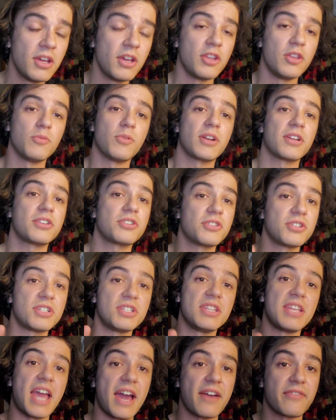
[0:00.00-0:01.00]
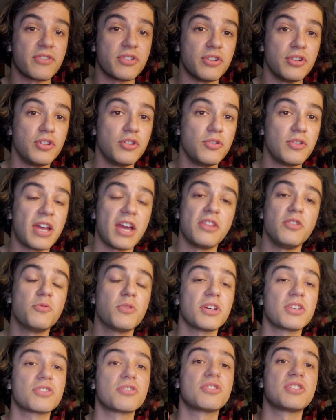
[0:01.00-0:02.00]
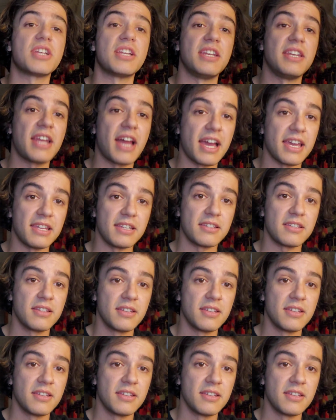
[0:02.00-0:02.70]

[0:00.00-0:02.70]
you want to search in the afternoon, and you want to search at night.